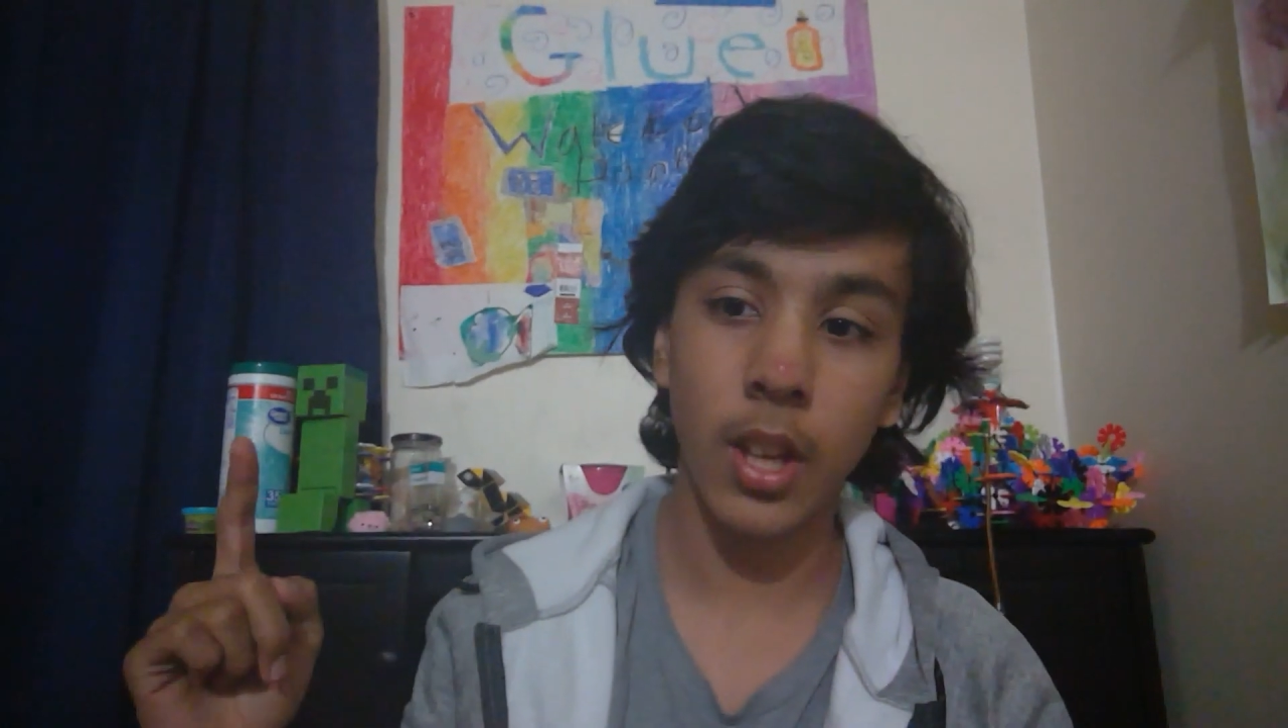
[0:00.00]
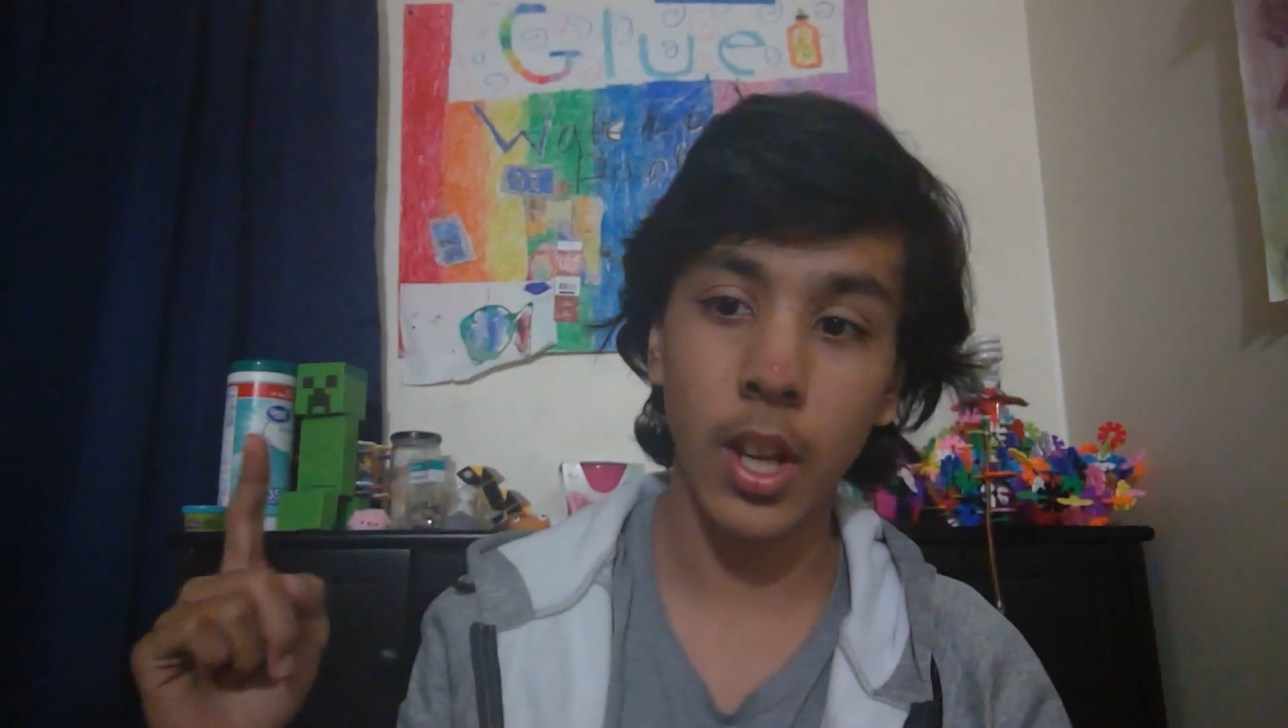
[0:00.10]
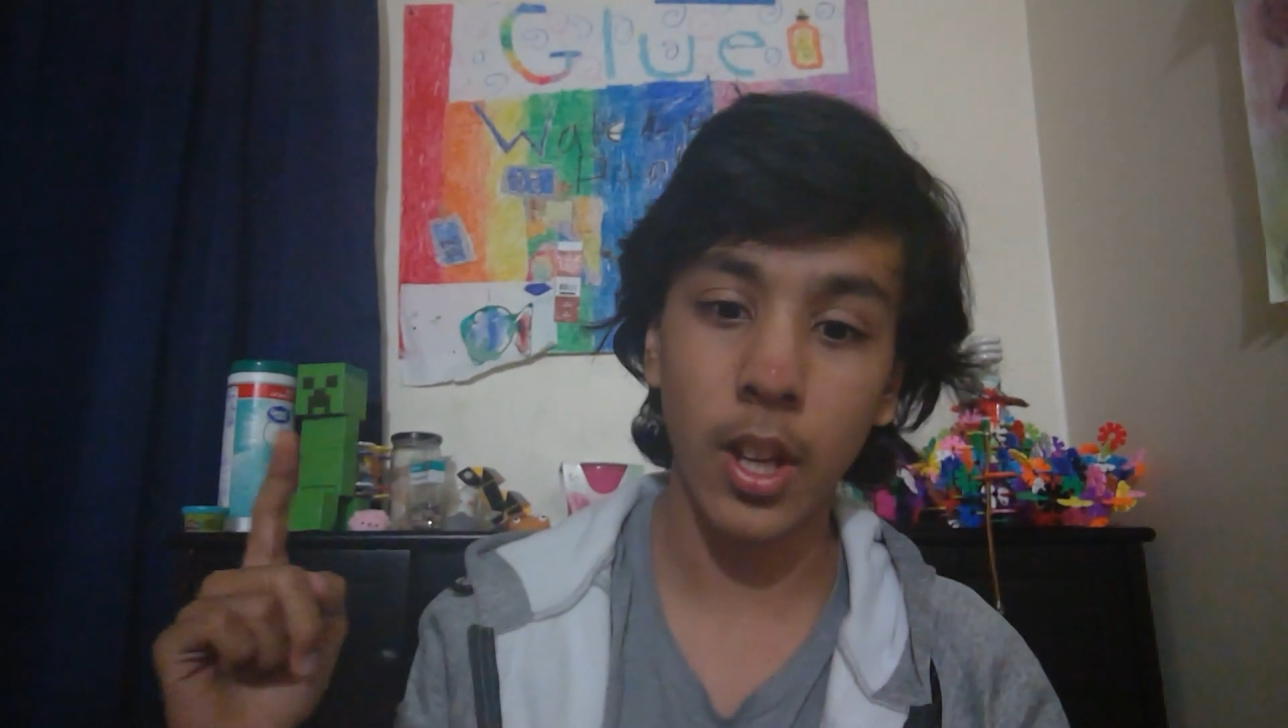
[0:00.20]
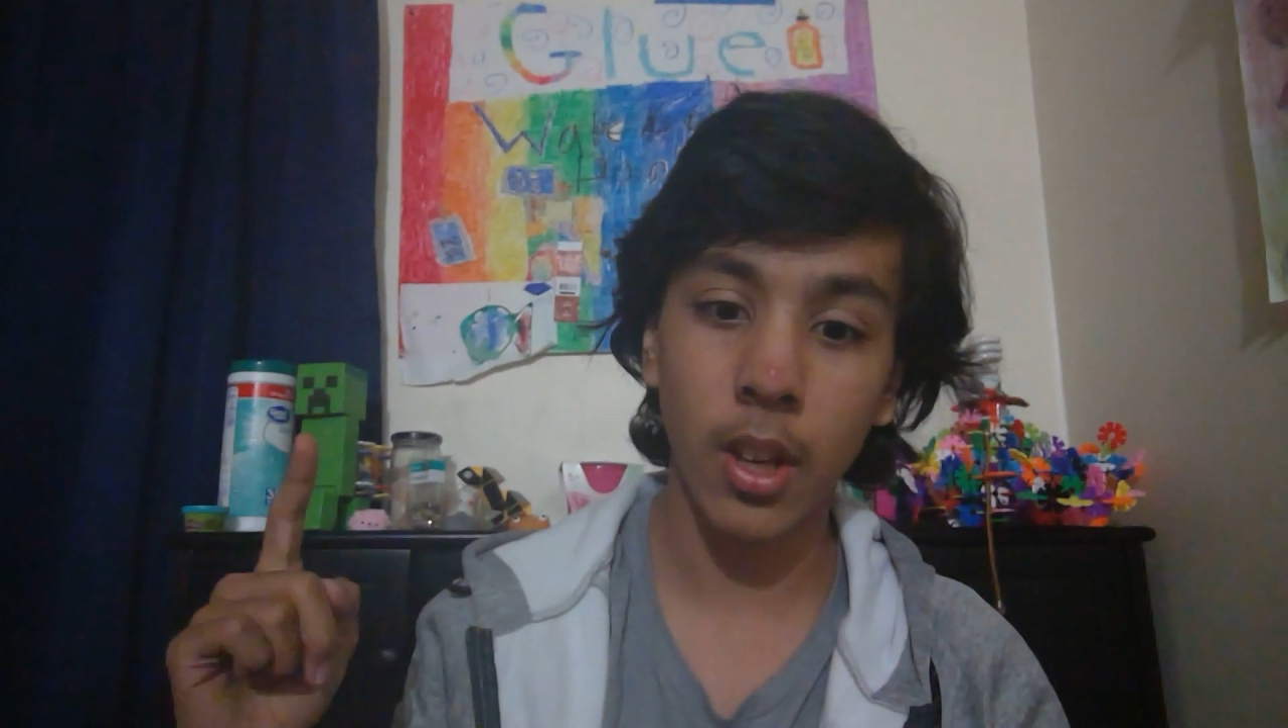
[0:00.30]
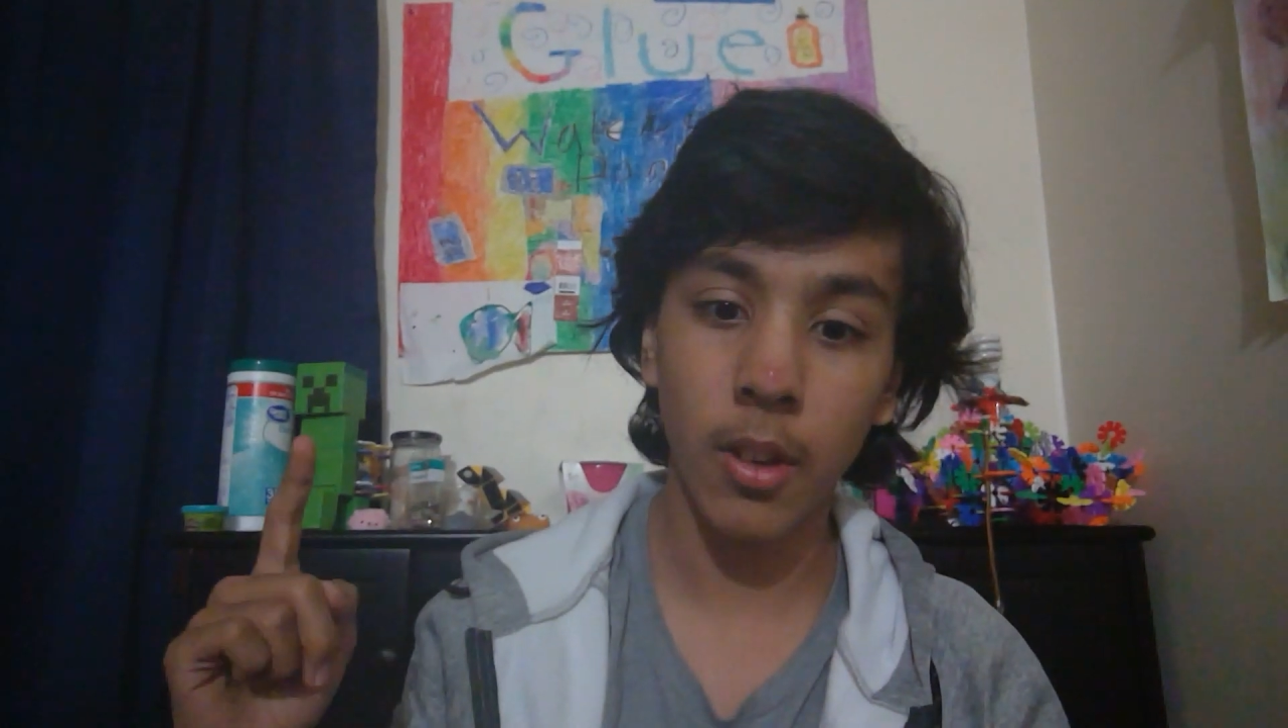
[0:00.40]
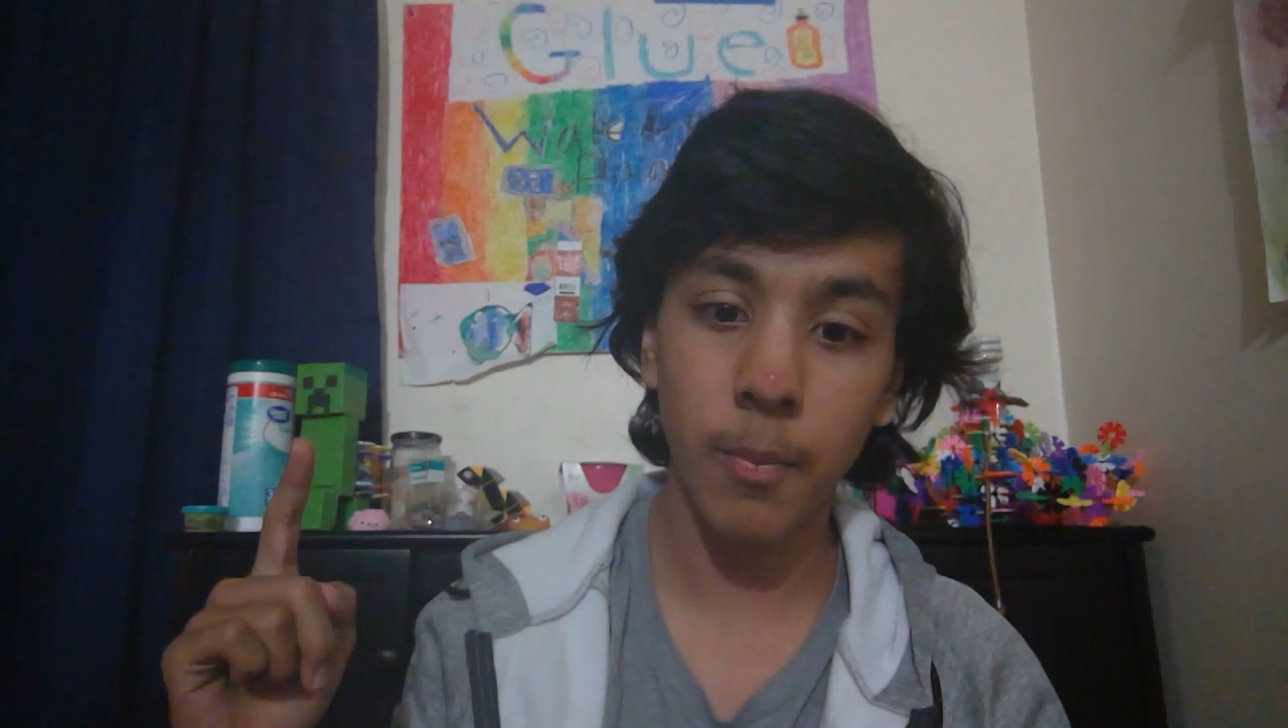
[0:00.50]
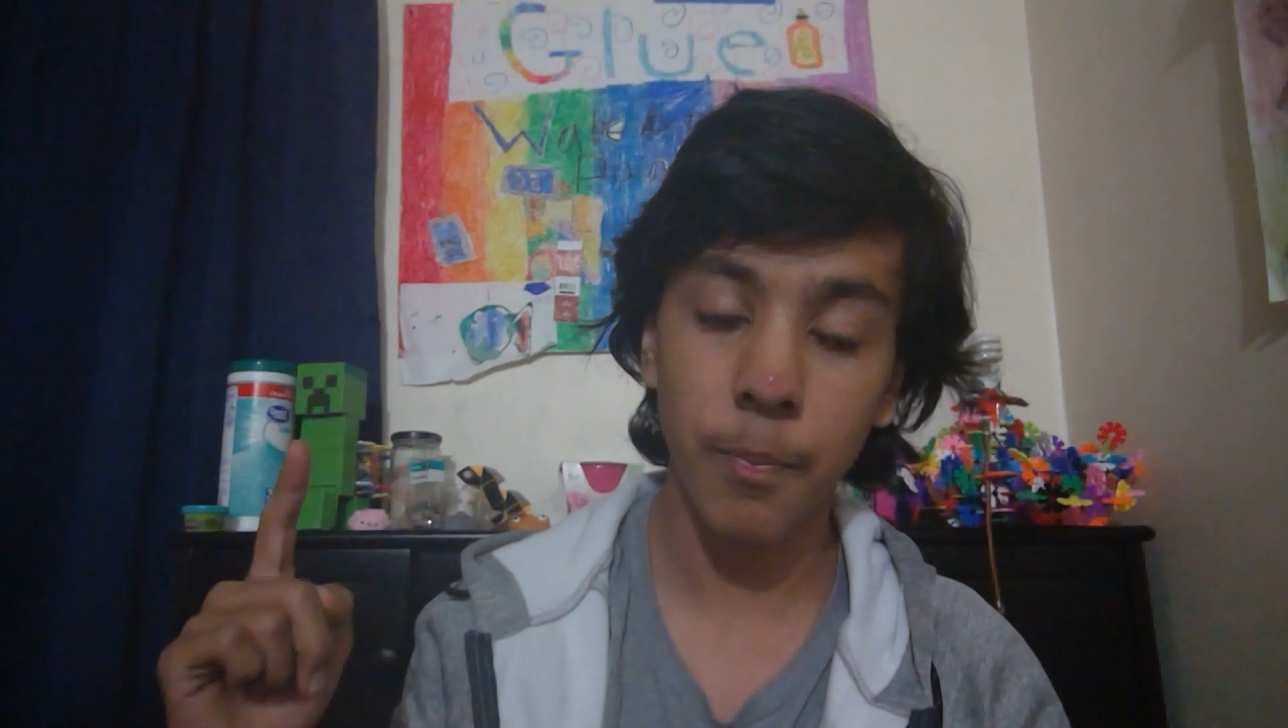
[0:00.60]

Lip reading: a